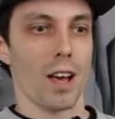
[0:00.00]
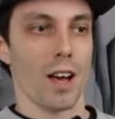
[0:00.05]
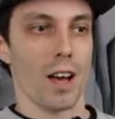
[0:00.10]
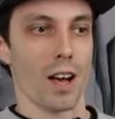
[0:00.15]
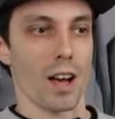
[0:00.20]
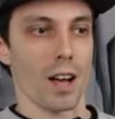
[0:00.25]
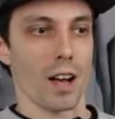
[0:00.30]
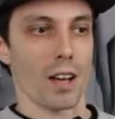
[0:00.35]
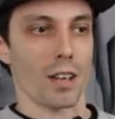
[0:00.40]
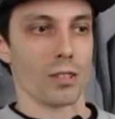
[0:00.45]

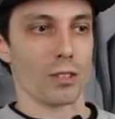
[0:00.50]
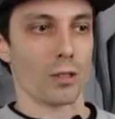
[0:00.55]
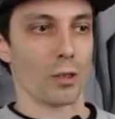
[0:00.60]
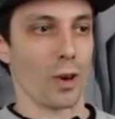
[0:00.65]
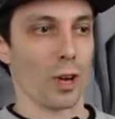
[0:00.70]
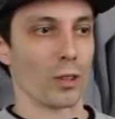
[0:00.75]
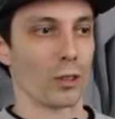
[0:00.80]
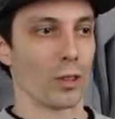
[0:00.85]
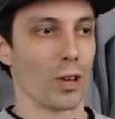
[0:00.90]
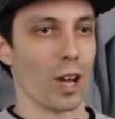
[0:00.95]
Uh, so
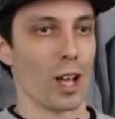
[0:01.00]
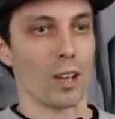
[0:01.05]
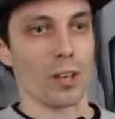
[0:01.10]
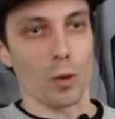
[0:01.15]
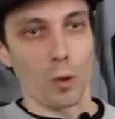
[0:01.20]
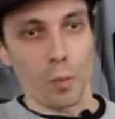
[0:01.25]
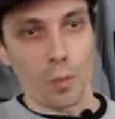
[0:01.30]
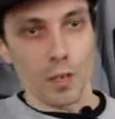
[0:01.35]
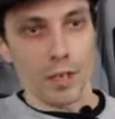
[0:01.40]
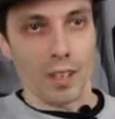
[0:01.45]
I thought
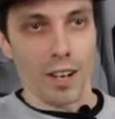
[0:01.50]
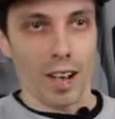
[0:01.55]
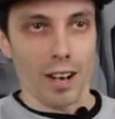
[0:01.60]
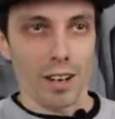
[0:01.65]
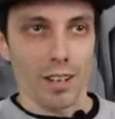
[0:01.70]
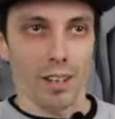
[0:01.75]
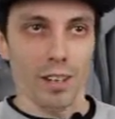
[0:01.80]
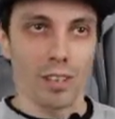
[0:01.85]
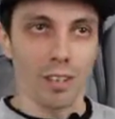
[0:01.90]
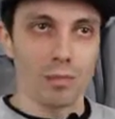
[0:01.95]
it would be
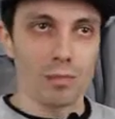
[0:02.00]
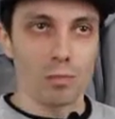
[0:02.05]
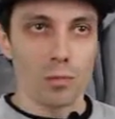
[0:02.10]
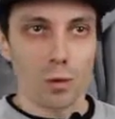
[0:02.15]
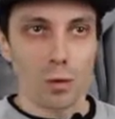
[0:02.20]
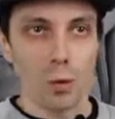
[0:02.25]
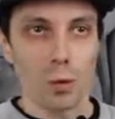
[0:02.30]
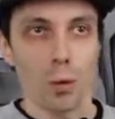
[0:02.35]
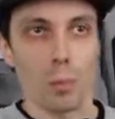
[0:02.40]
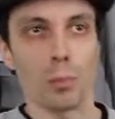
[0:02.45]
kind of
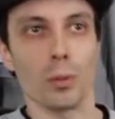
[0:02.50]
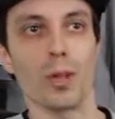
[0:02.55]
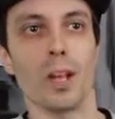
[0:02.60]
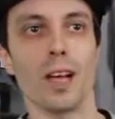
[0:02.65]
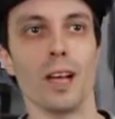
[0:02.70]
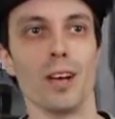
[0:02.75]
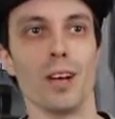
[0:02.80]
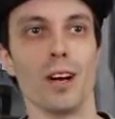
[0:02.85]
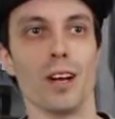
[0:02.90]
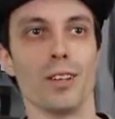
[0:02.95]
cool
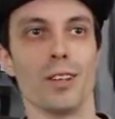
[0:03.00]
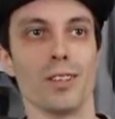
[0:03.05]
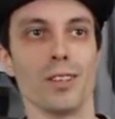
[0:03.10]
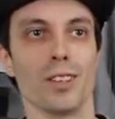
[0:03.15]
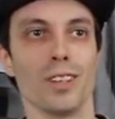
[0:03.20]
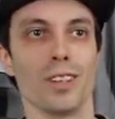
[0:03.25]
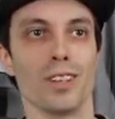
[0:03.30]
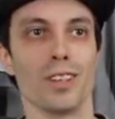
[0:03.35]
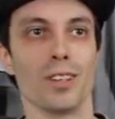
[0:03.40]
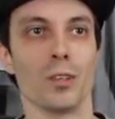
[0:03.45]
play on
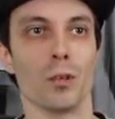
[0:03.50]
the,